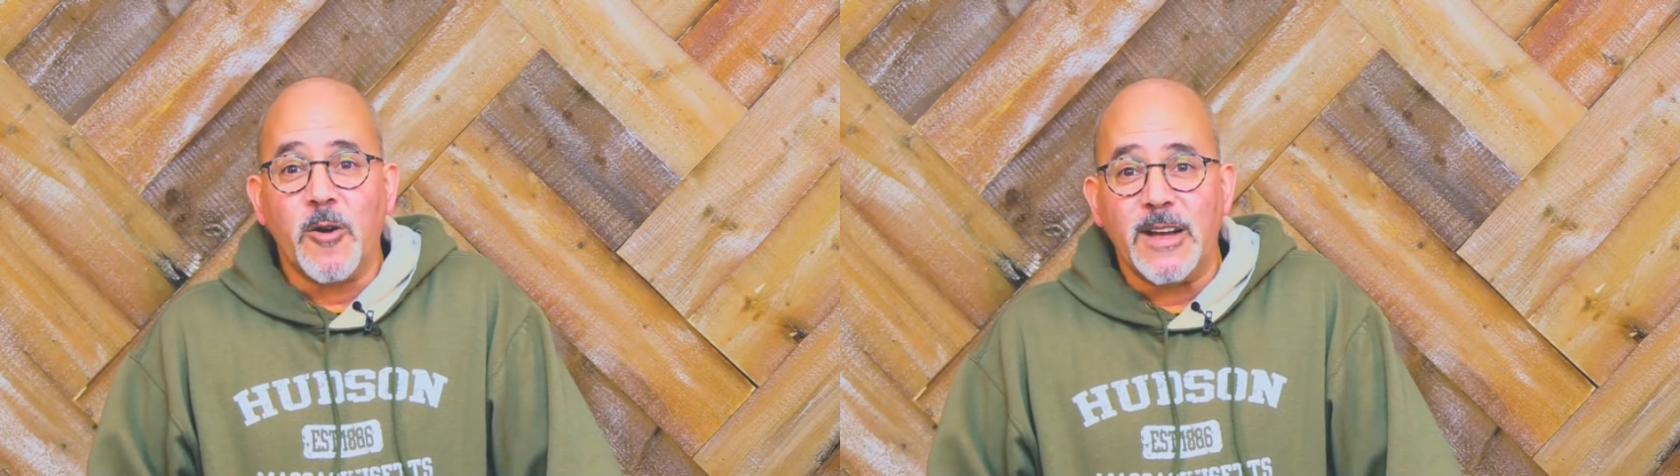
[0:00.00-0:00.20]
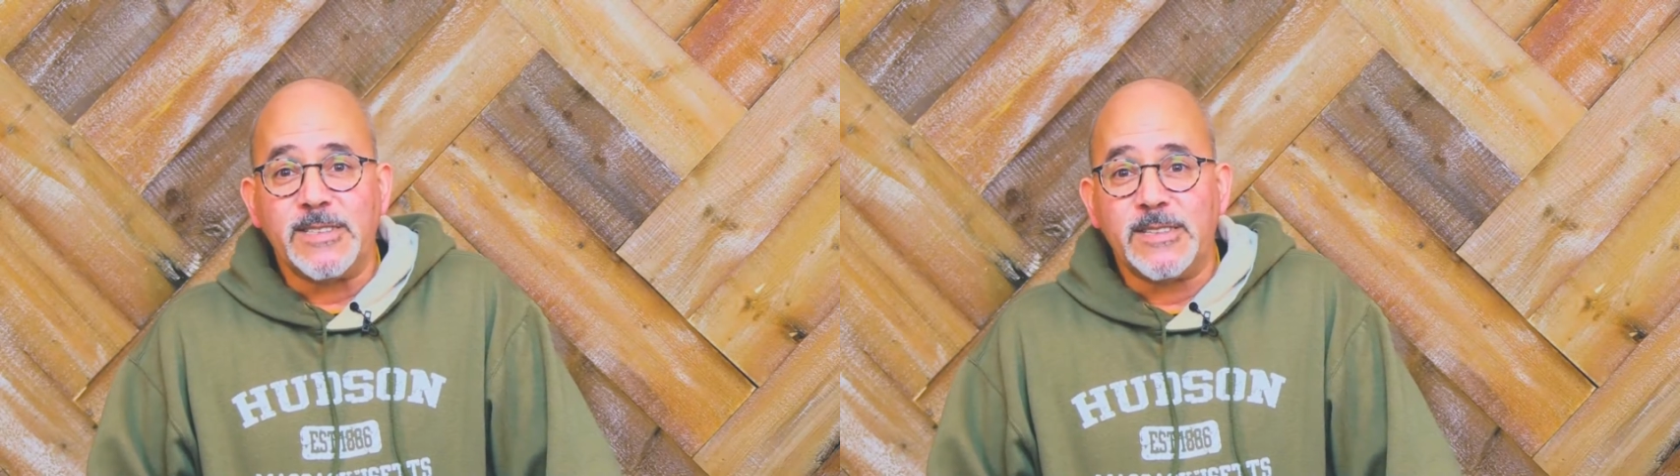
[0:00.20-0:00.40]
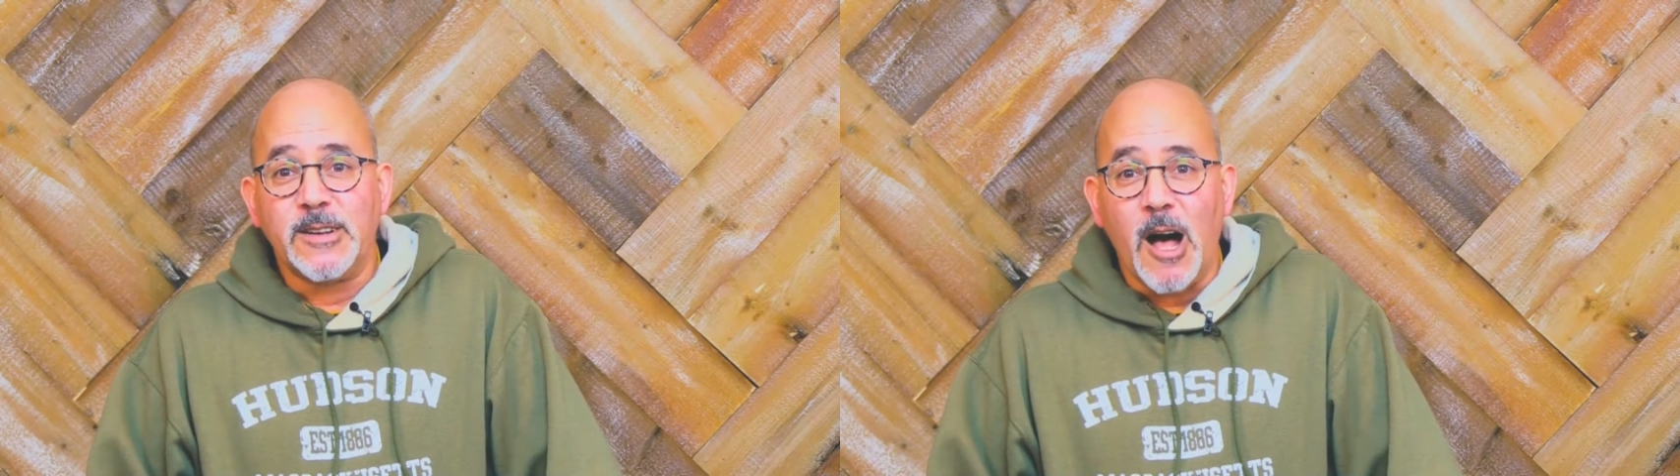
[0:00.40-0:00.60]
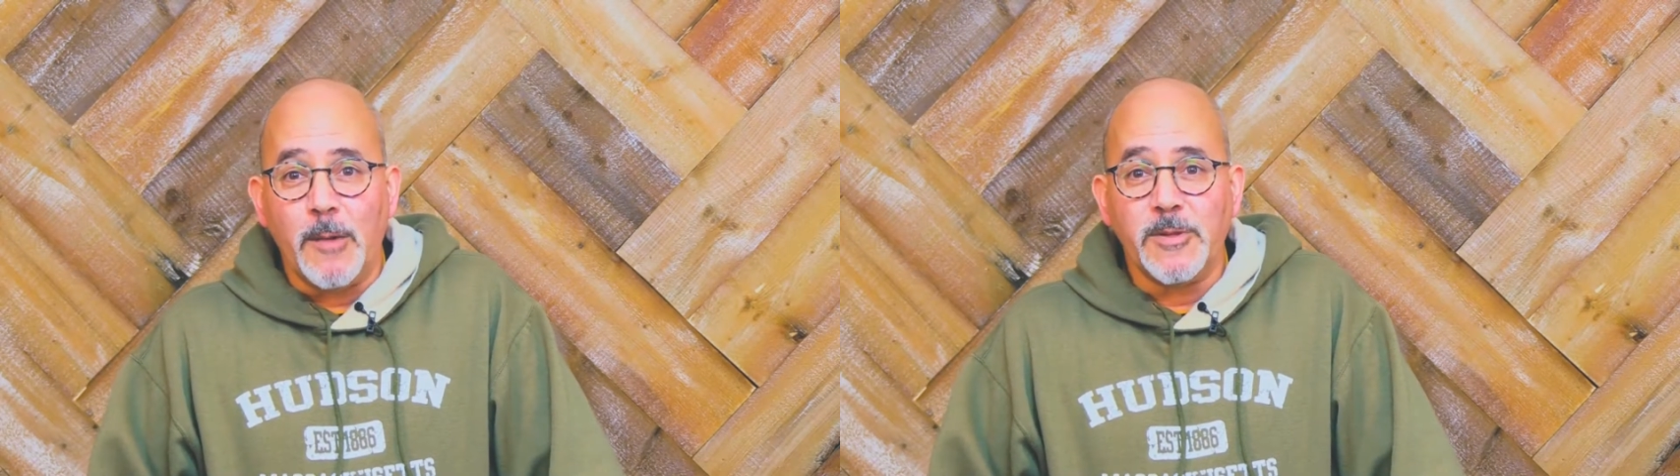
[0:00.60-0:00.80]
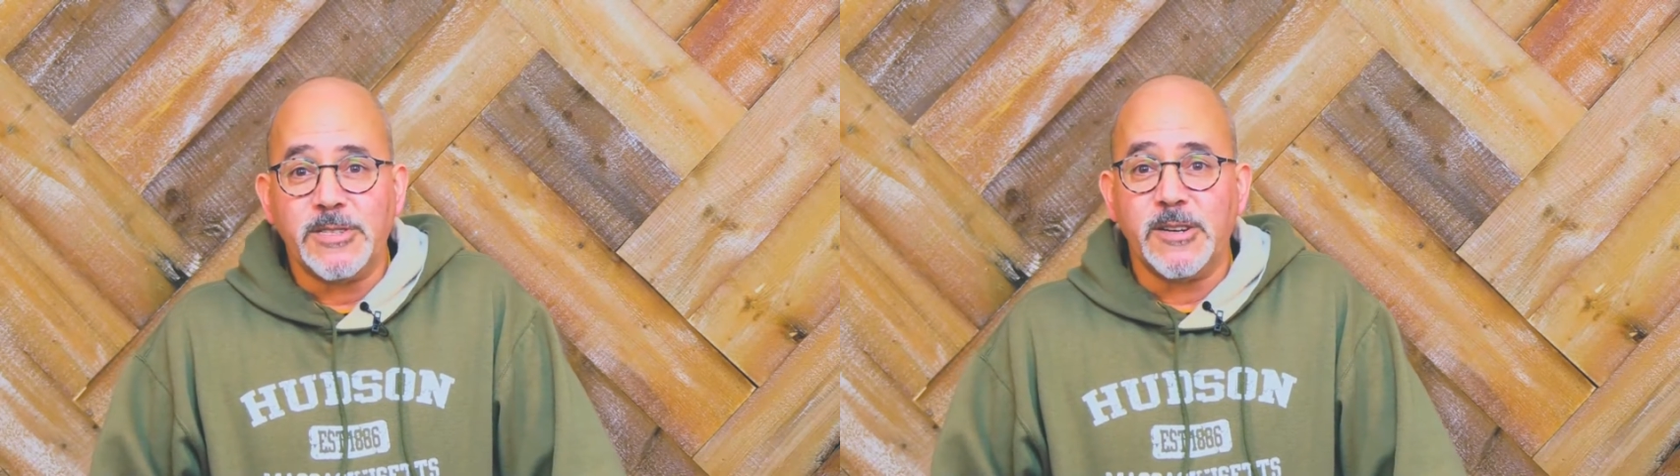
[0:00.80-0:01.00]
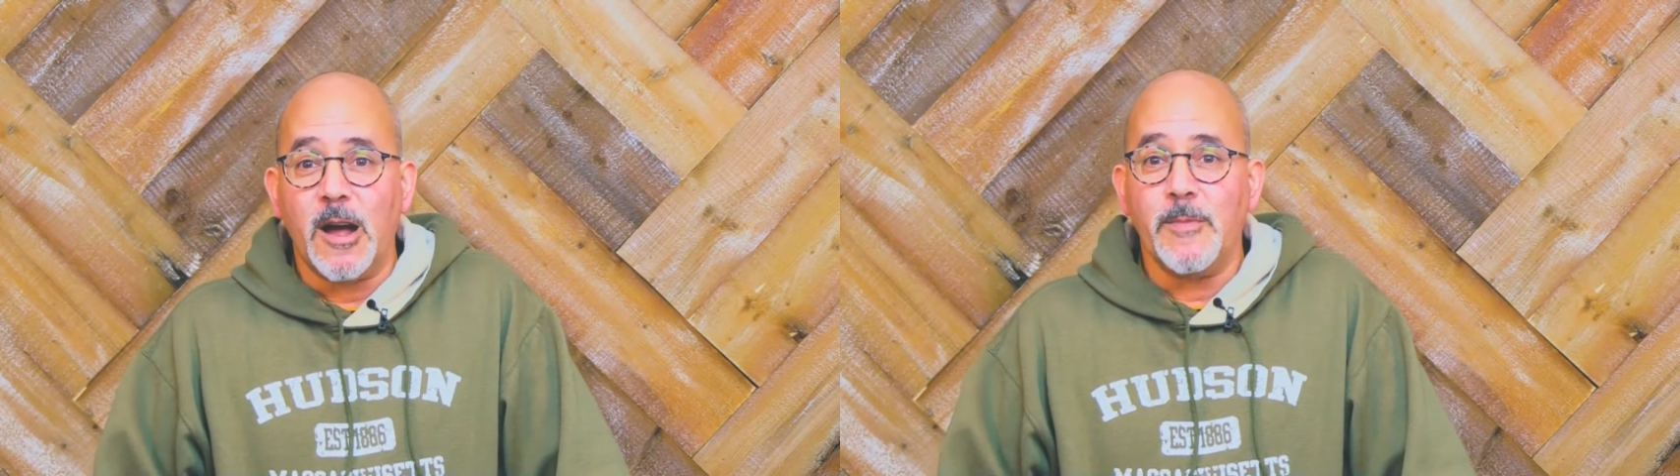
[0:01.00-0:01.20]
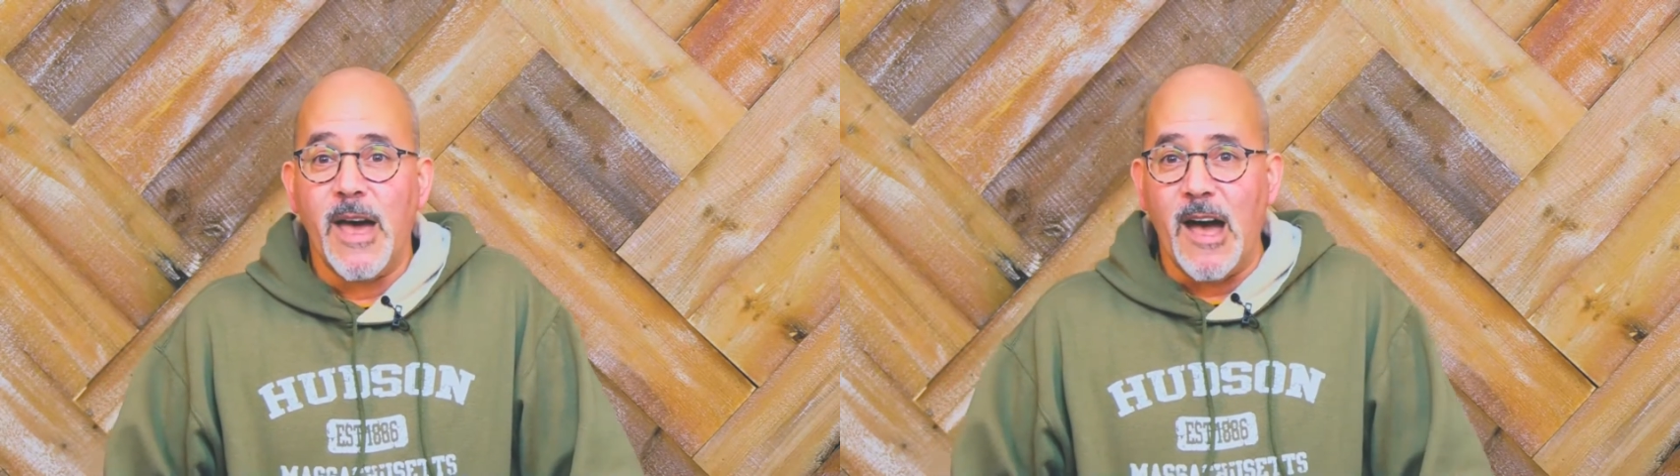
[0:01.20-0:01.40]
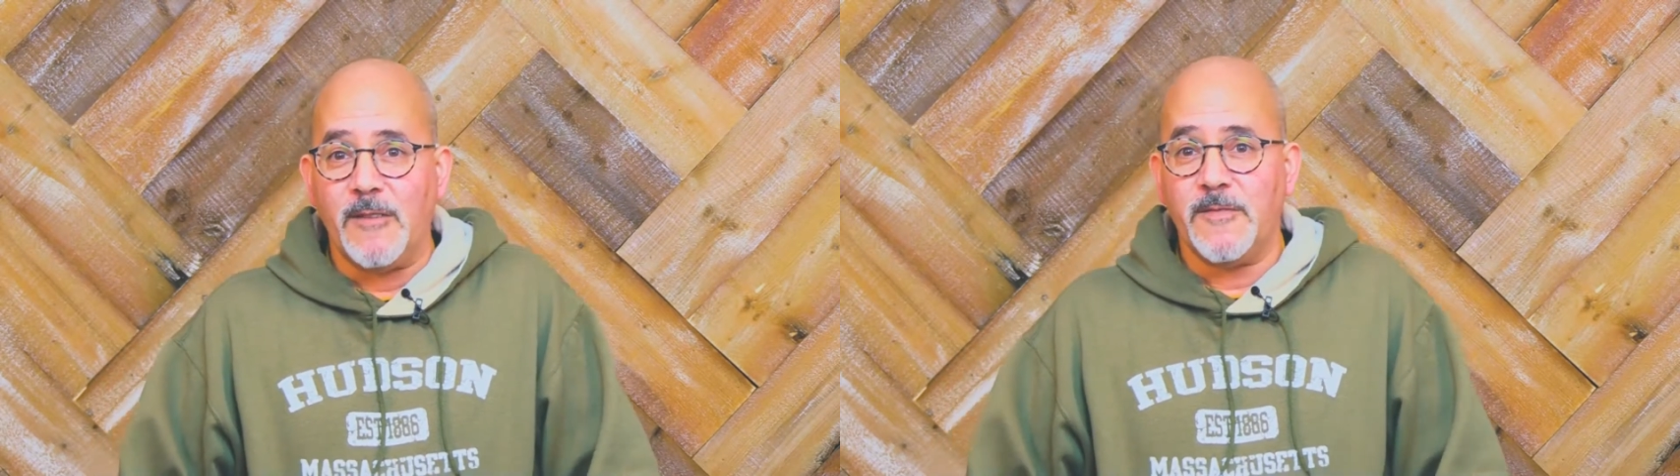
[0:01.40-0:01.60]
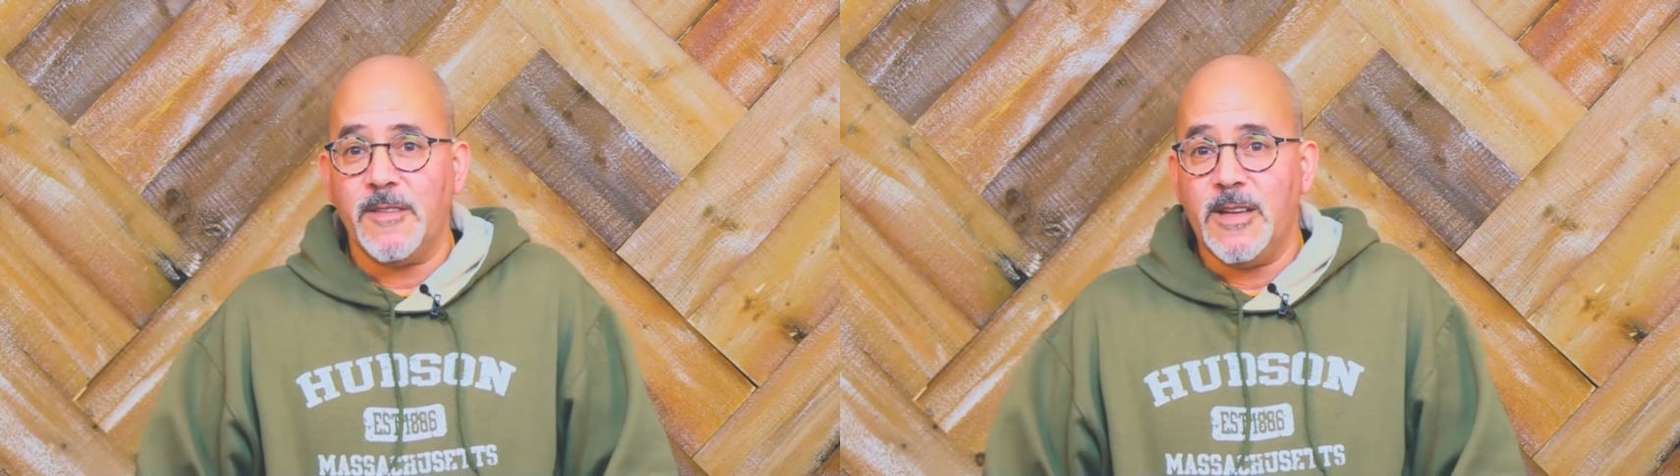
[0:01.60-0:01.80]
Christ has accomplished on our behalf.